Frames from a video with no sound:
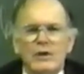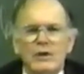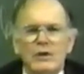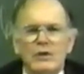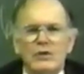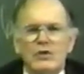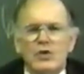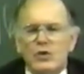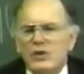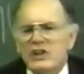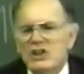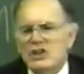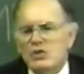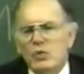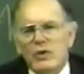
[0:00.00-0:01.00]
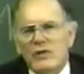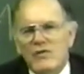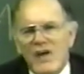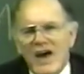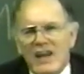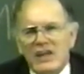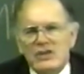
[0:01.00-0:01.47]
creeds were a
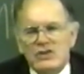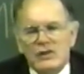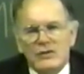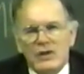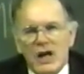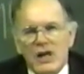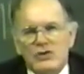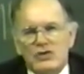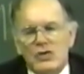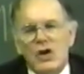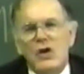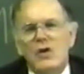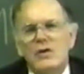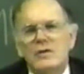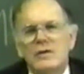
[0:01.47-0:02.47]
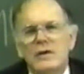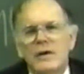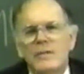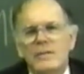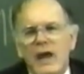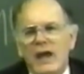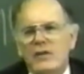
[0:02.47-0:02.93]
violation of God's law,
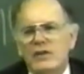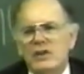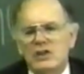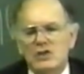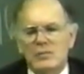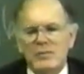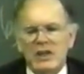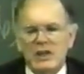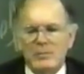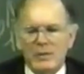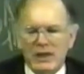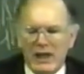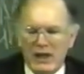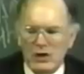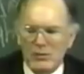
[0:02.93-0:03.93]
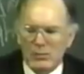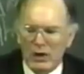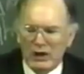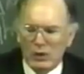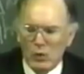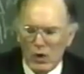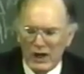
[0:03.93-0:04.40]
and these men began to break
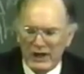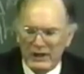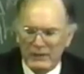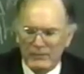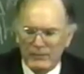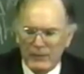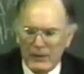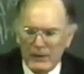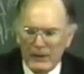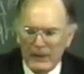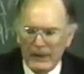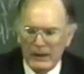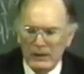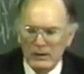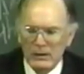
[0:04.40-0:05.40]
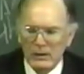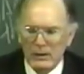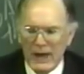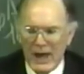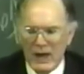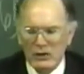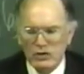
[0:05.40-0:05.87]
away.
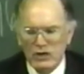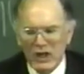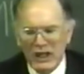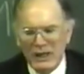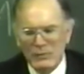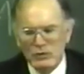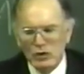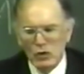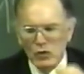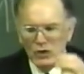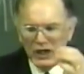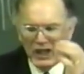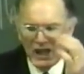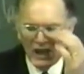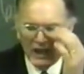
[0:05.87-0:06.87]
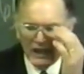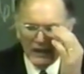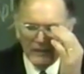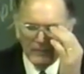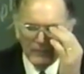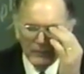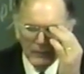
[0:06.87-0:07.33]
Now, James O'Kelly
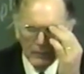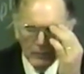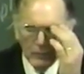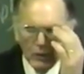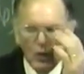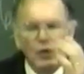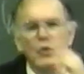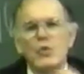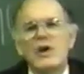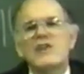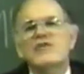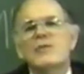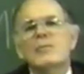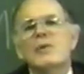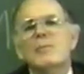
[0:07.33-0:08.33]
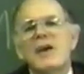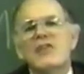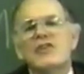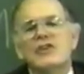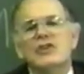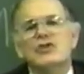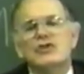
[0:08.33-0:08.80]
broke away from the
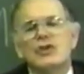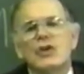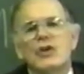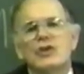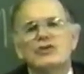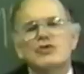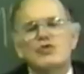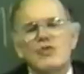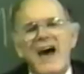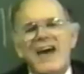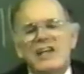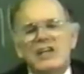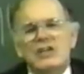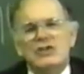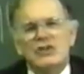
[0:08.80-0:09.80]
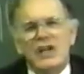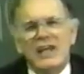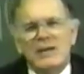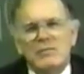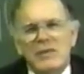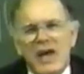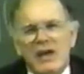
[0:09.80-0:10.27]
Methodist Church. Write his
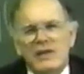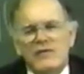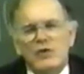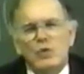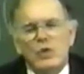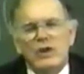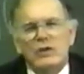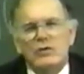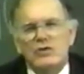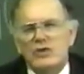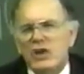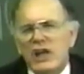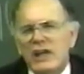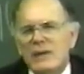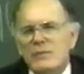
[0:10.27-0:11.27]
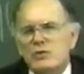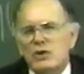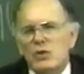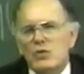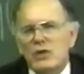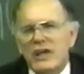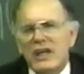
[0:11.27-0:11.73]
name down, if you will. James
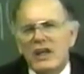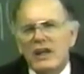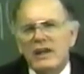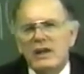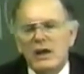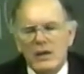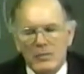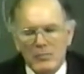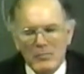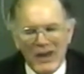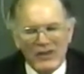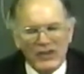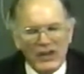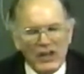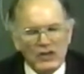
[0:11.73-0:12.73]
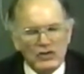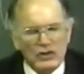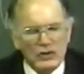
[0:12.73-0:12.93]
O'Kelly, Methodist.